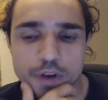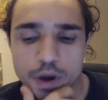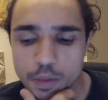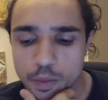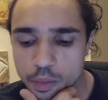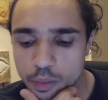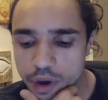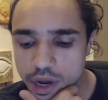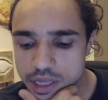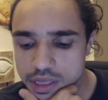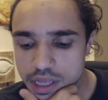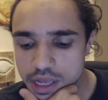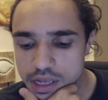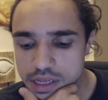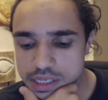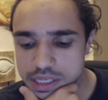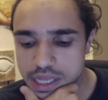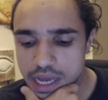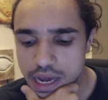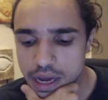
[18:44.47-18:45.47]
I'm gonna break
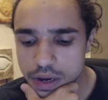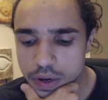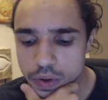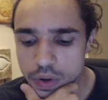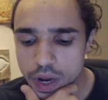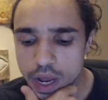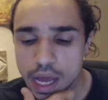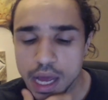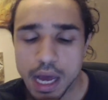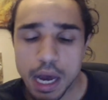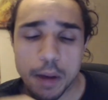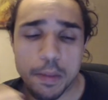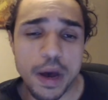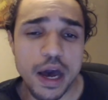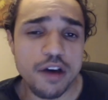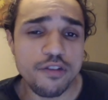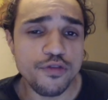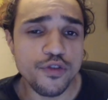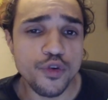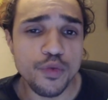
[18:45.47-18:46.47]
things down. I'm
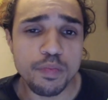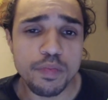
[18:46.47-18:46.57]
gonna have new